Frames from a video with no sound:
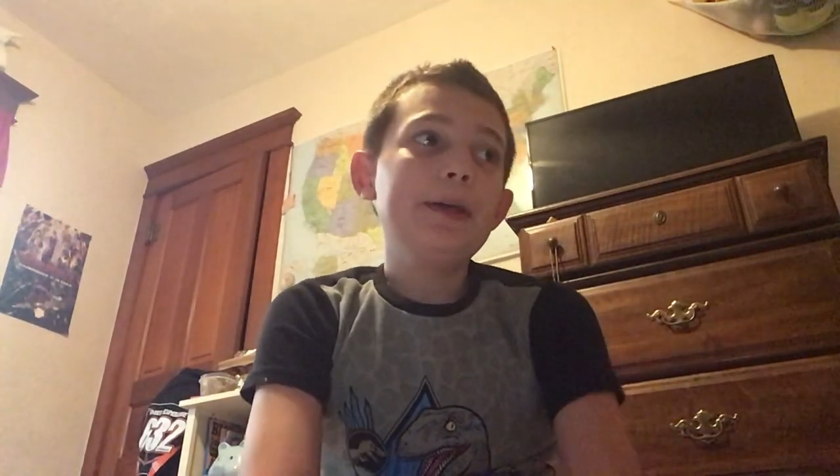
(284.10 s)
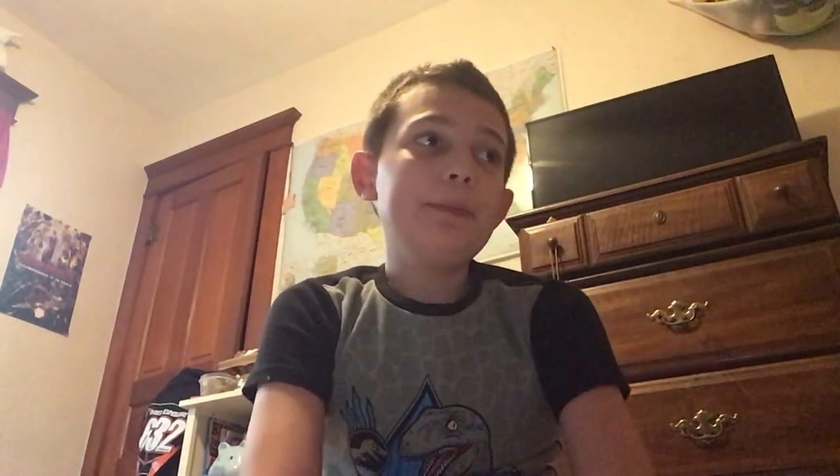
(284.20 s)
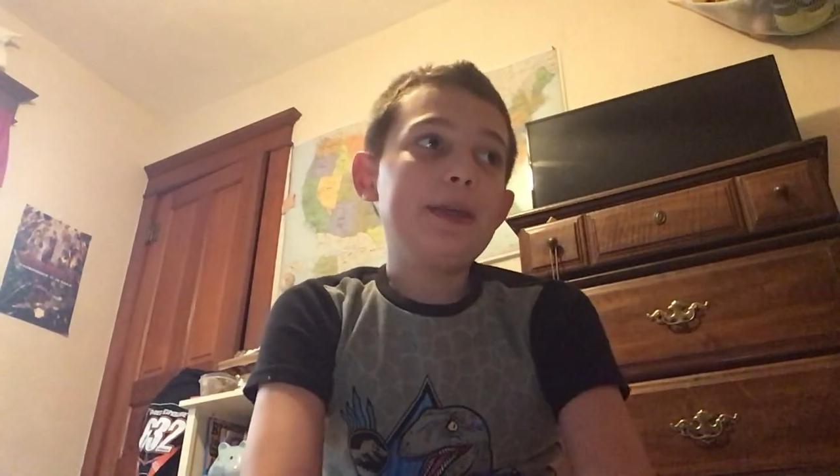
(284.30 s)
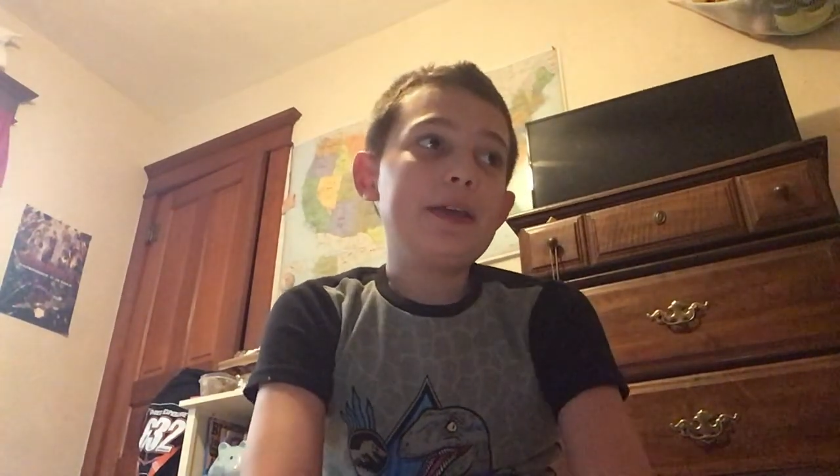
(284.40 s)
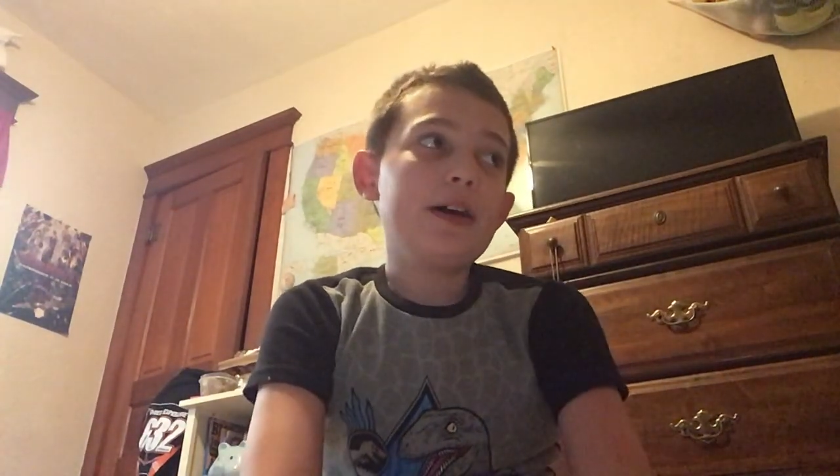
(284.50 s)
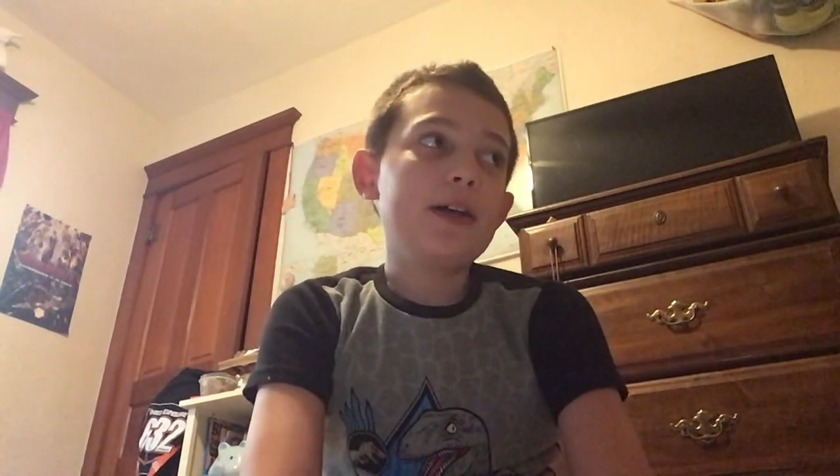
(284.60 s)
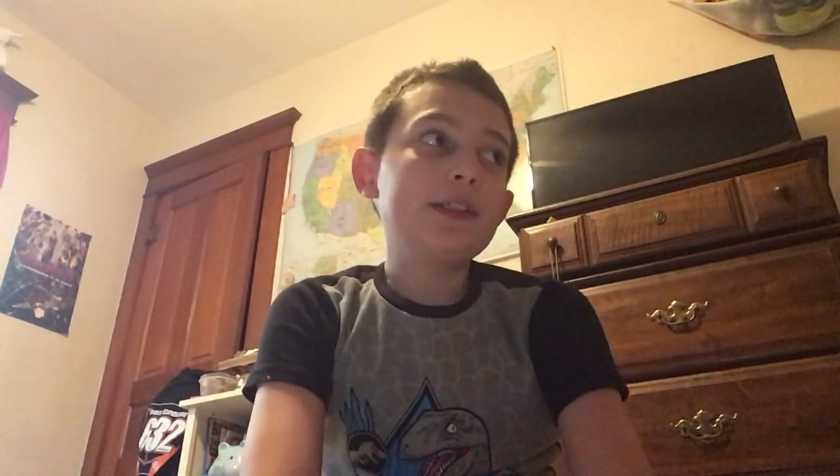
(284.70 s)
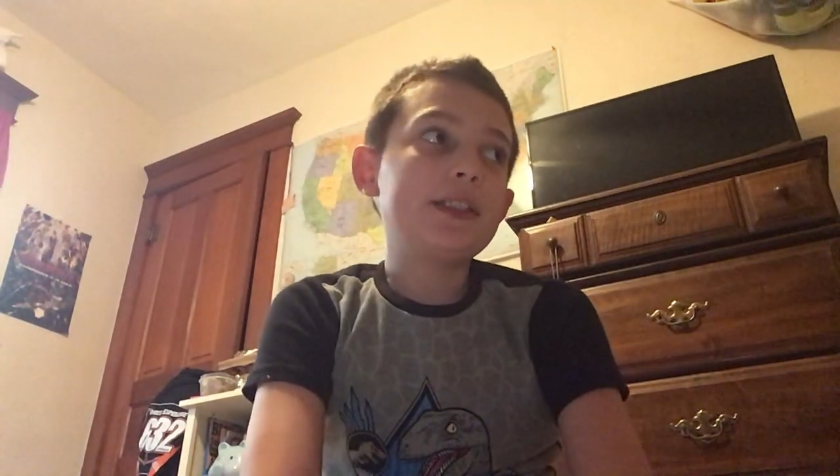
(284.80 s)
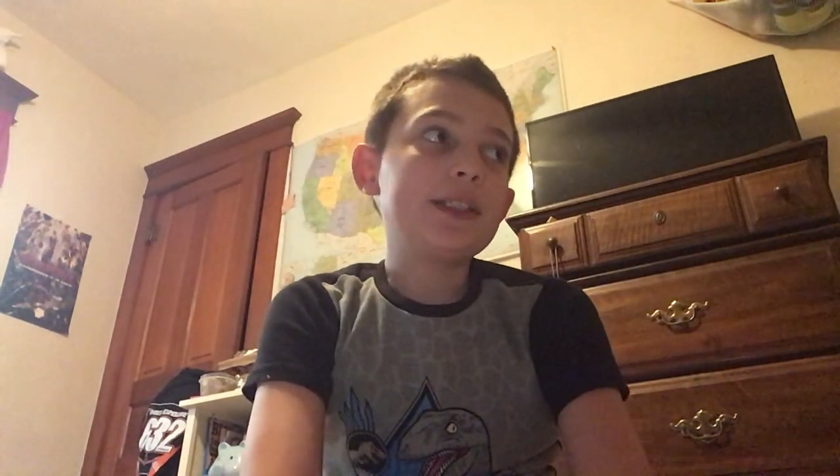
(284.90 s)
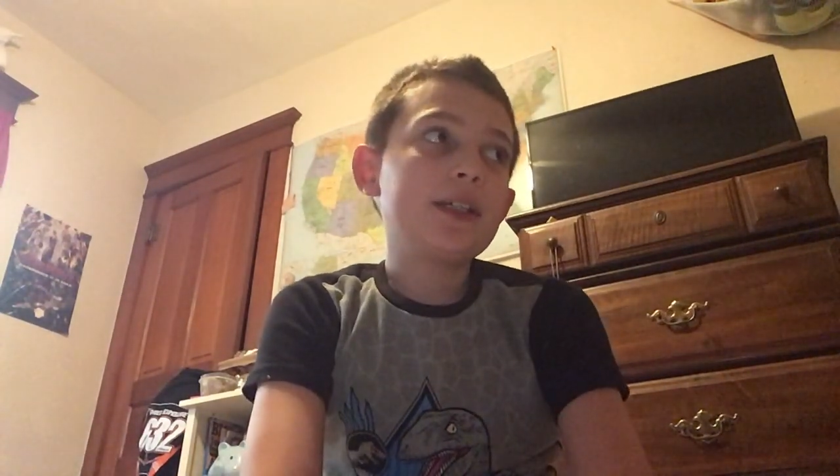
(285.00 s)

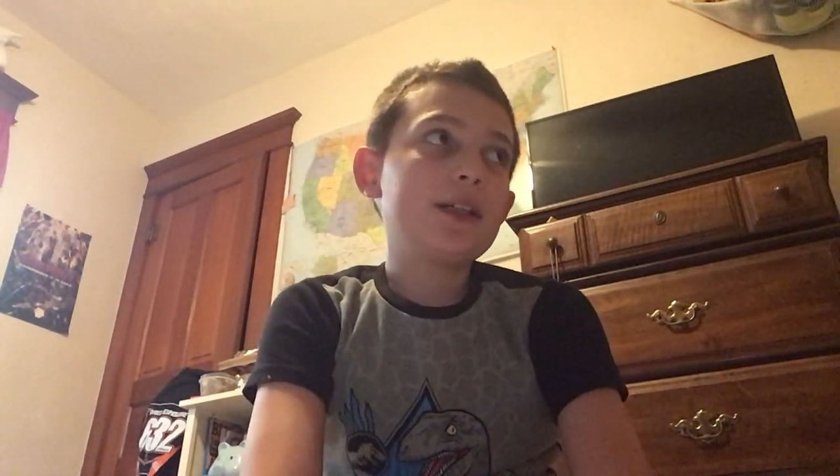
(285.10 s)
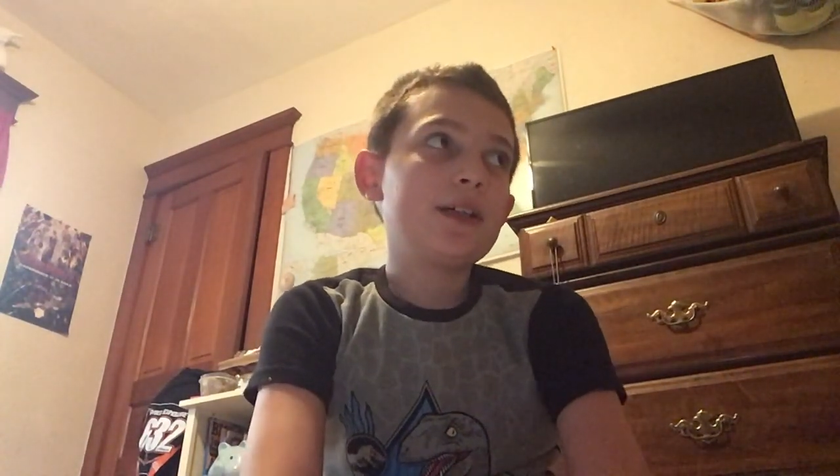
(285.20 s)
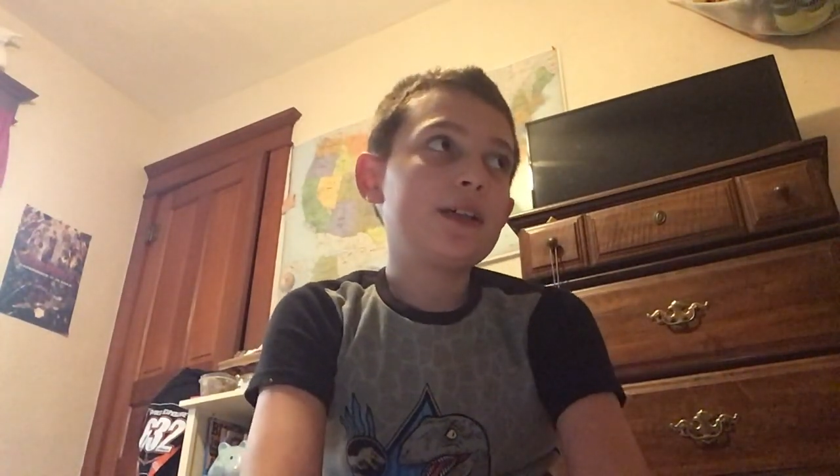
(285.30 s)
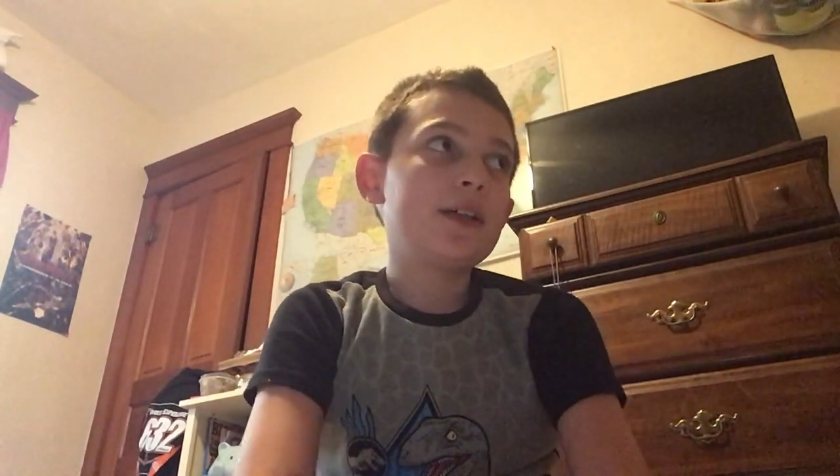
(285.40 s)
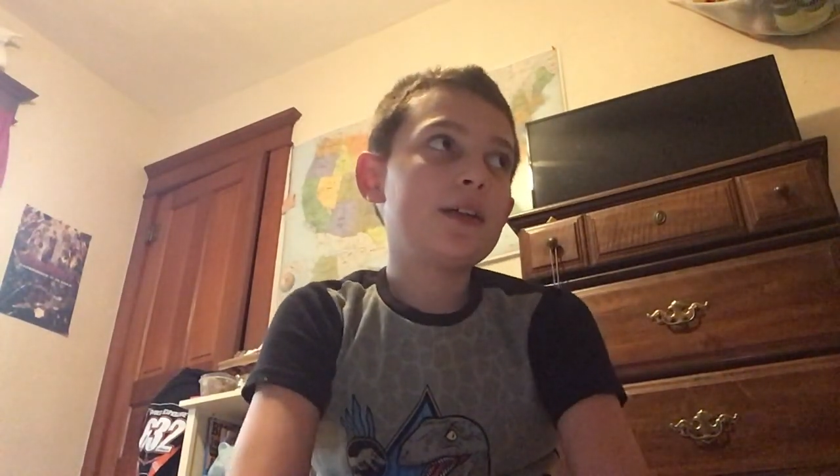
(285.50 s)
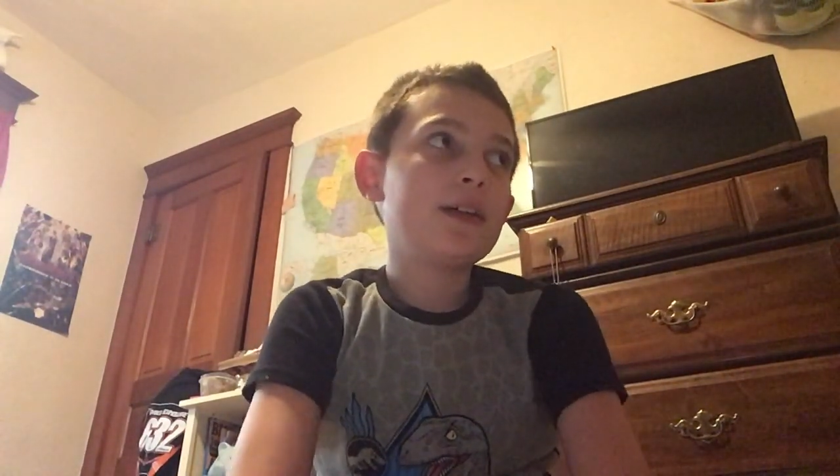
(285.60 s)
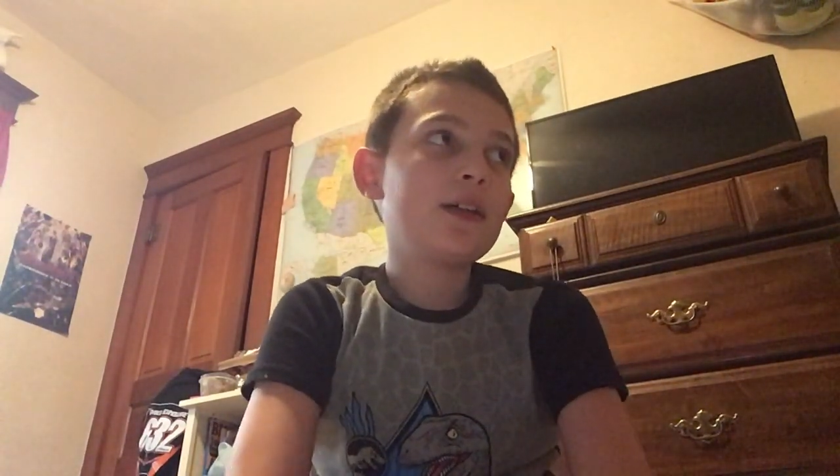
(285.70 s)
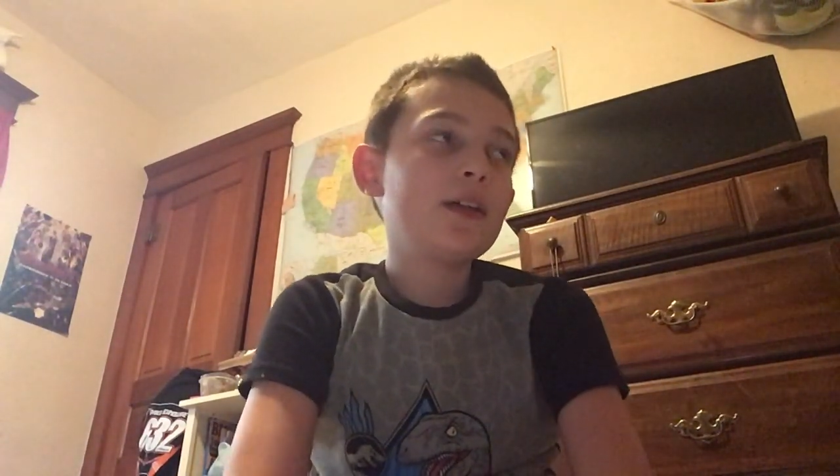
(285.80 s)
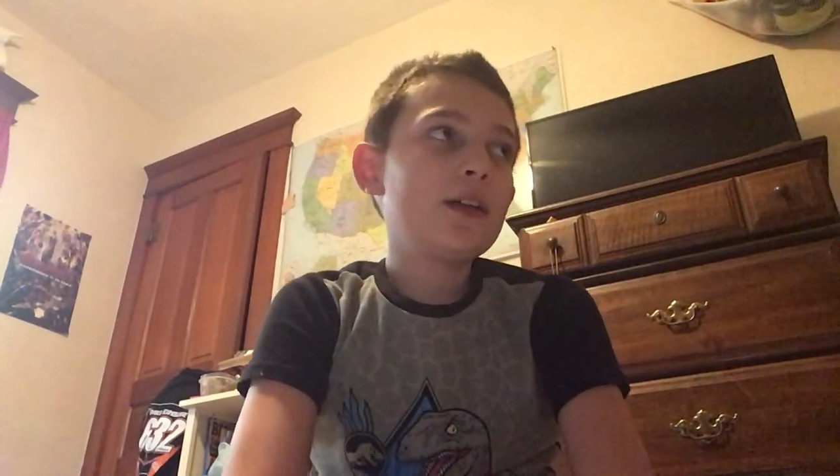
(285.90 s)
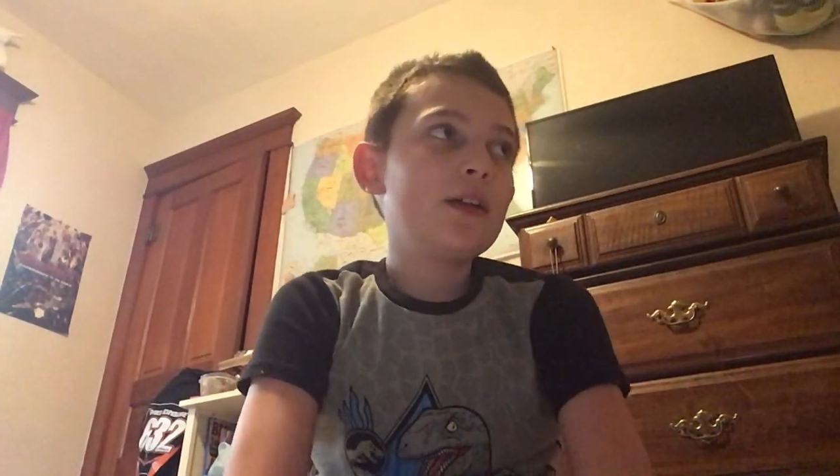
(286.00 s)
because
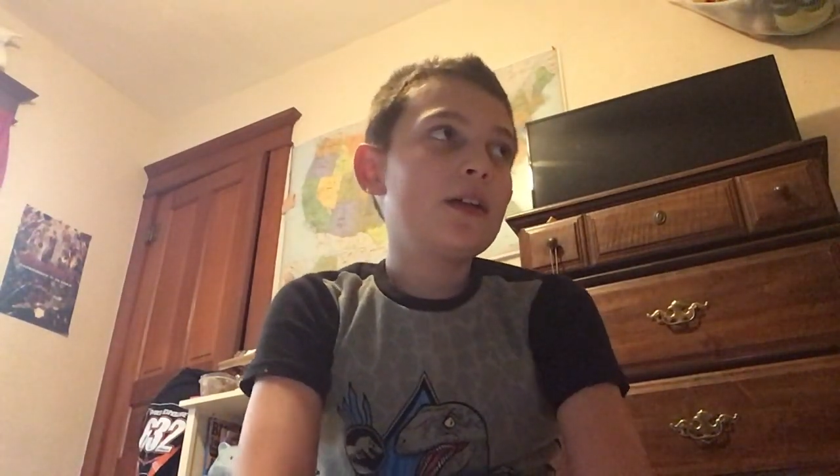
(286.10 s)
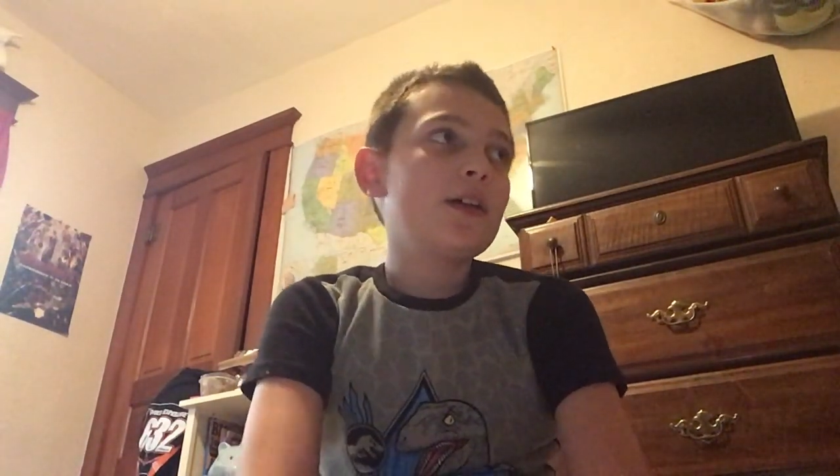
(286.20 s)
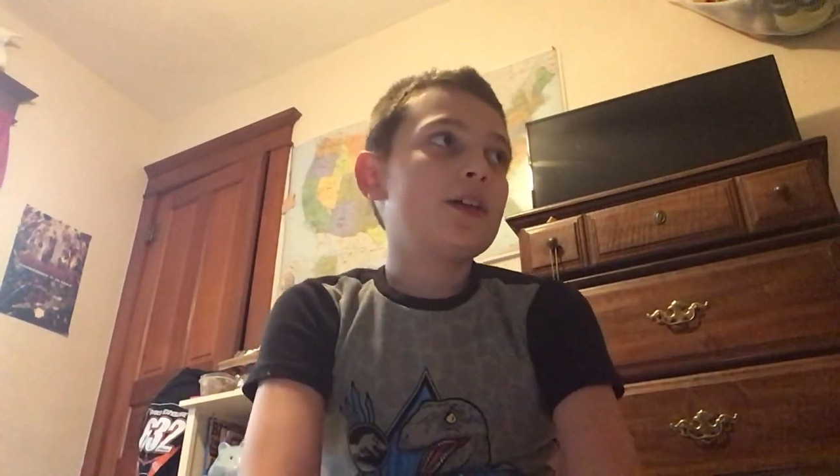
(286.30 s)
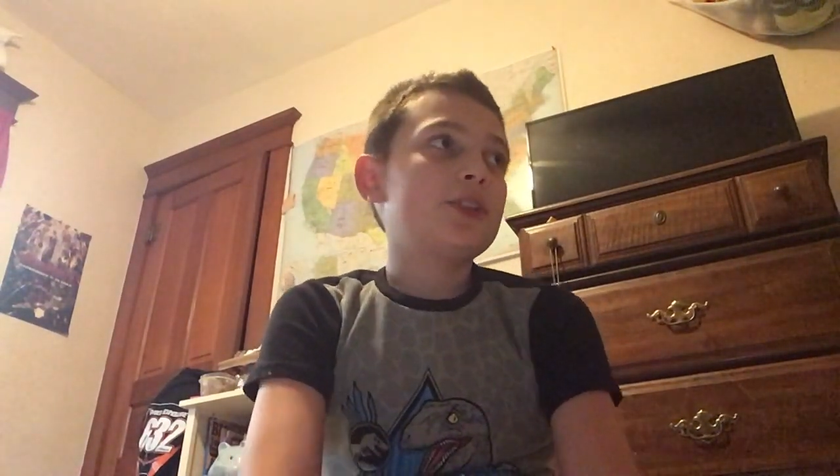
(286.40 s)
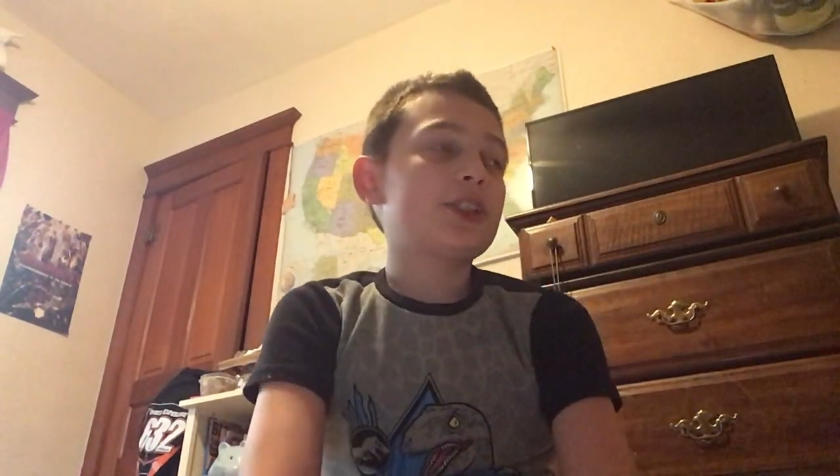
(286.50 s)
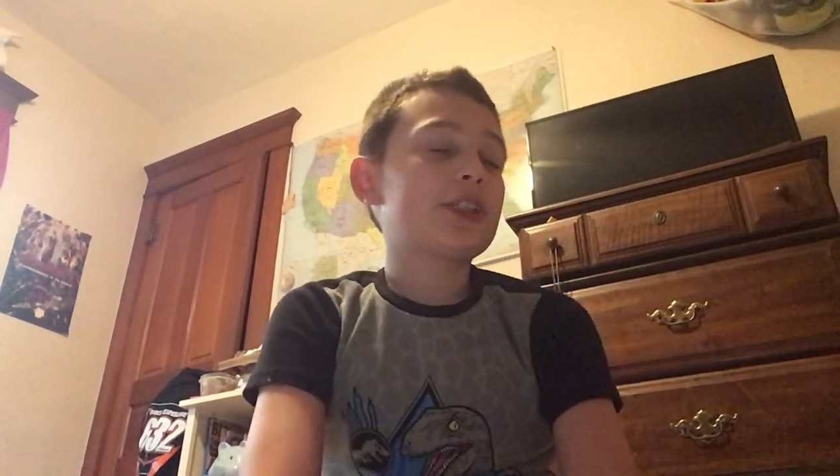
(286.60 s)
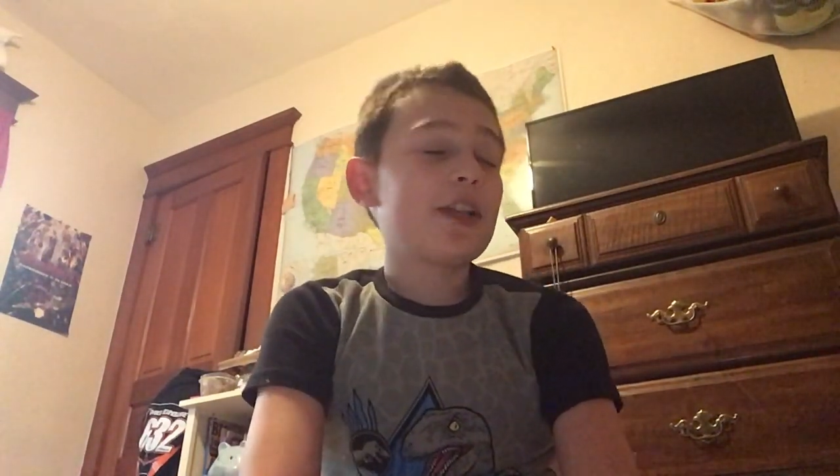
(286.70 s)
just